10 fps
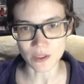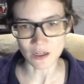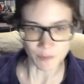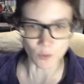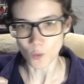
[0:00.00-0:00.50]
and I've
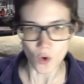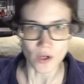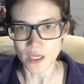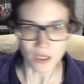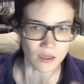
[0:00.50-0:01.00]
been
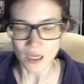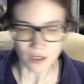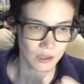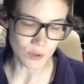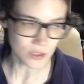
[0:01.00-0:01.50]
walking,
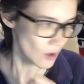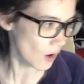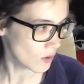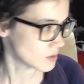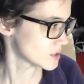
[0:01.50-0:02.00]
and it was
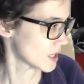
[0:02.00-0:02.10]
cold,